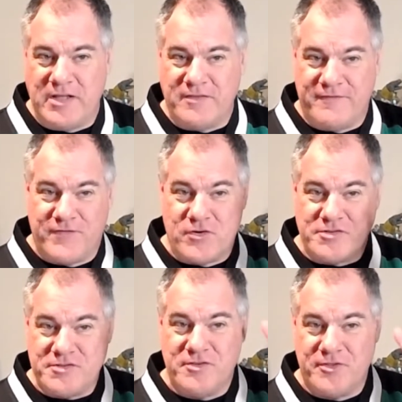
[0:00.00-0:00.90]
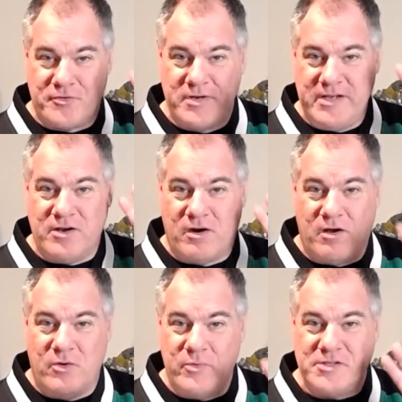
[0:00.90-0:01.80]
The first 3 are
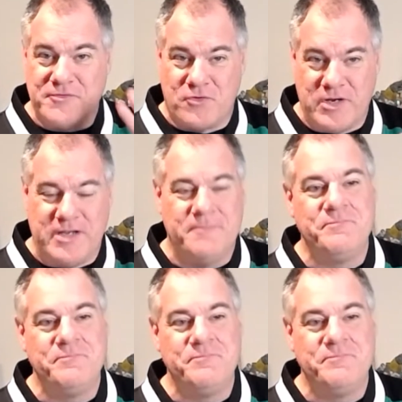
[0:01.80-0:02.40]
always free.